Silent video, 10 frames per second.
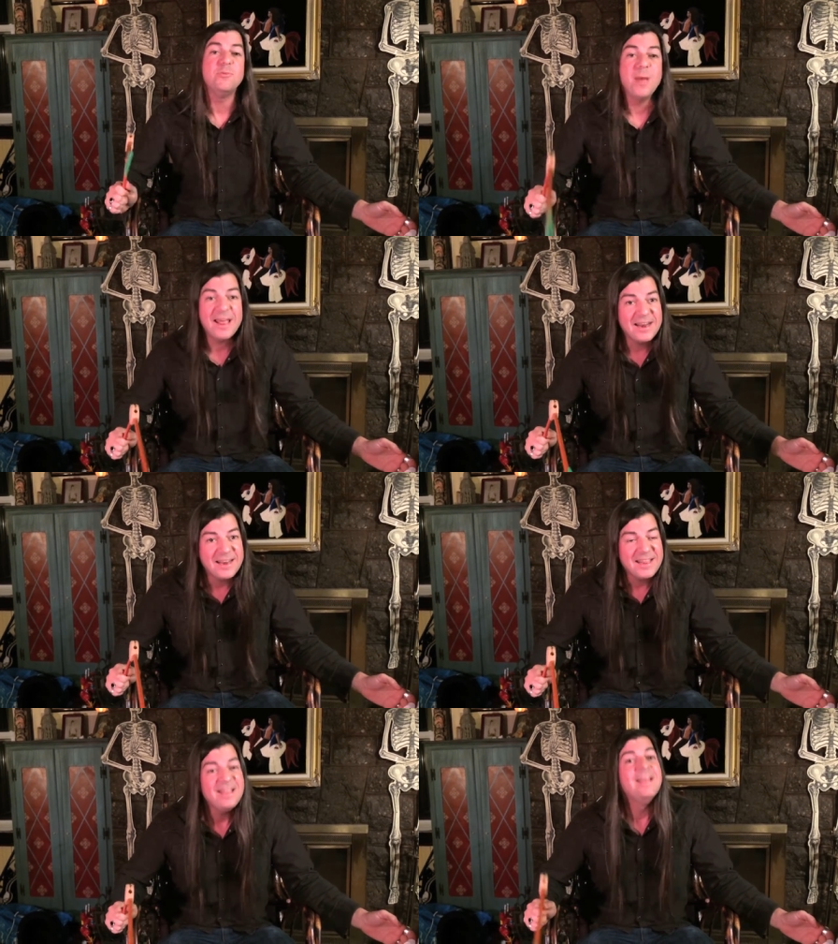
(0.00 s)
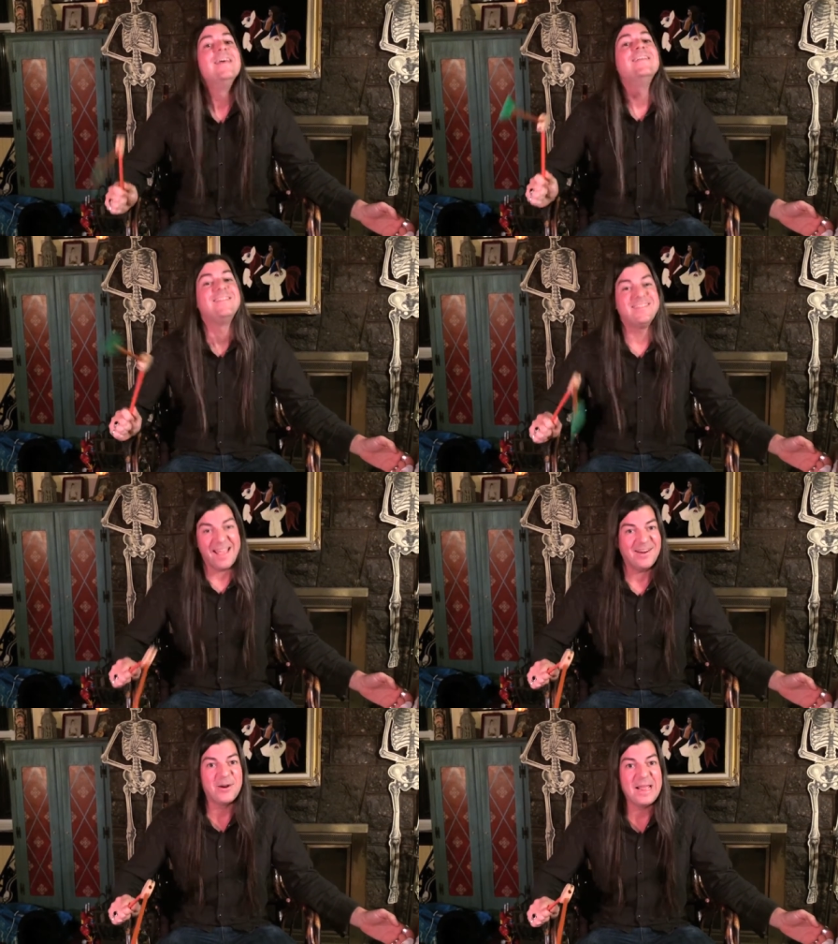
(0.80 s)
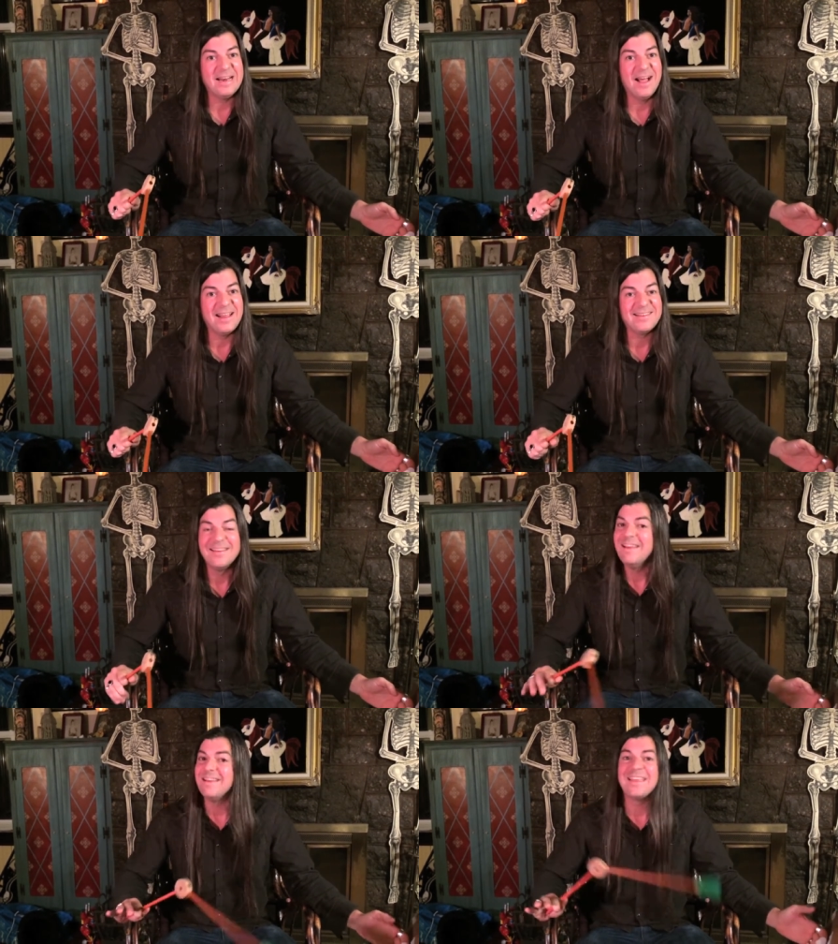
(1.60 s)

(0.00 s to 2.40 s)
Humanity Saturday night.